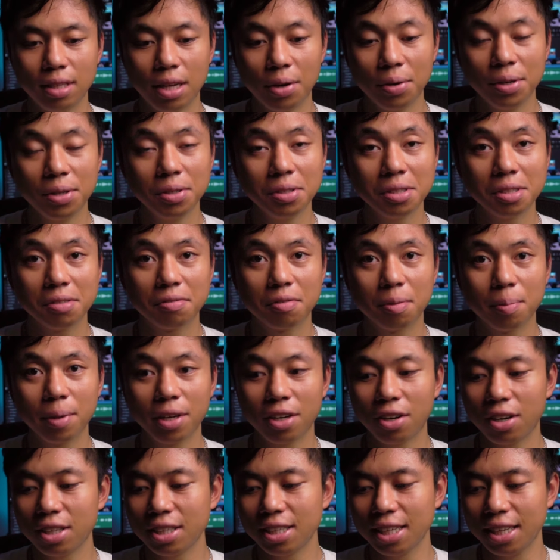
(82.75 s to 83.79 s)
now I use it for my
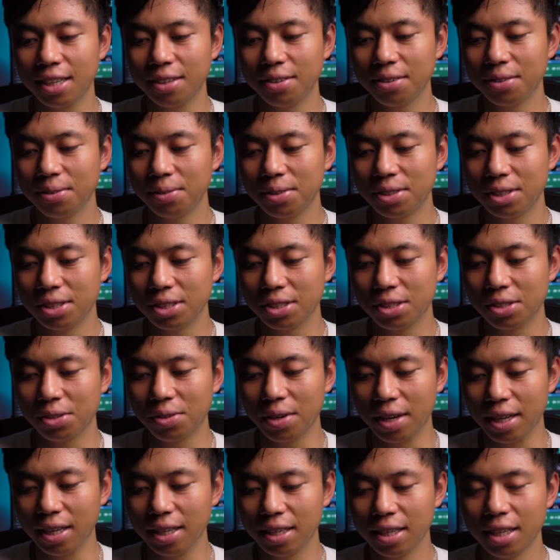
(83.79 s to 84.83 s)
content, which is
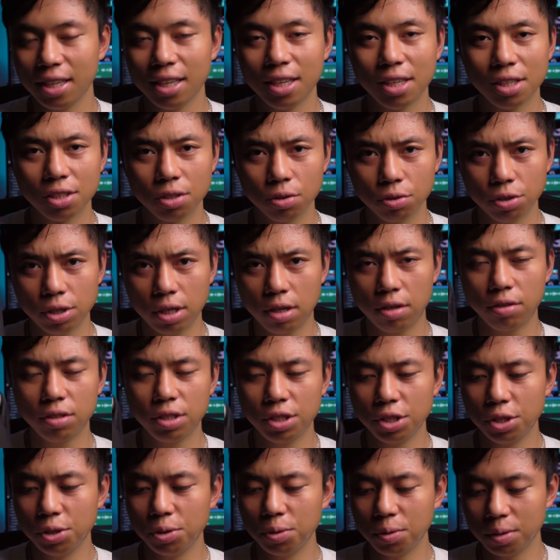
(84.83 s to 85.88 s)
great. So shout out
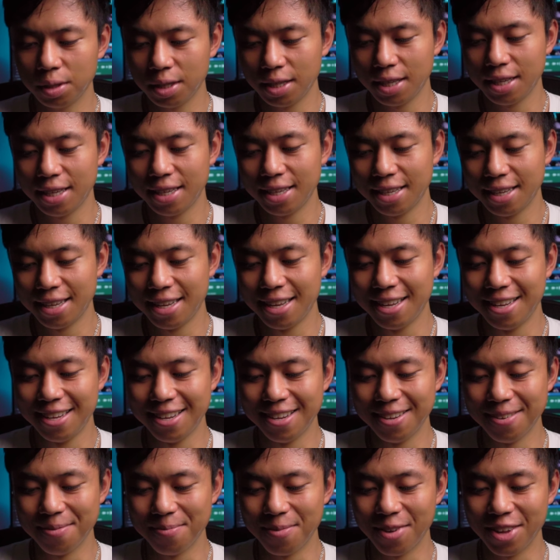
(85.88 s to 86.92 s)
to you,
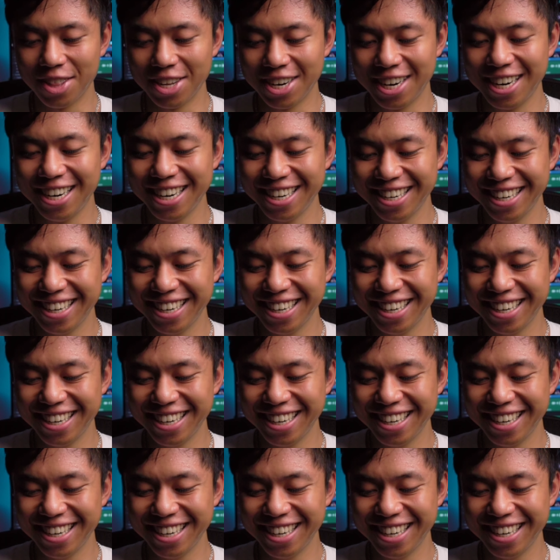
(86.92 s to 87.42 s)
brother.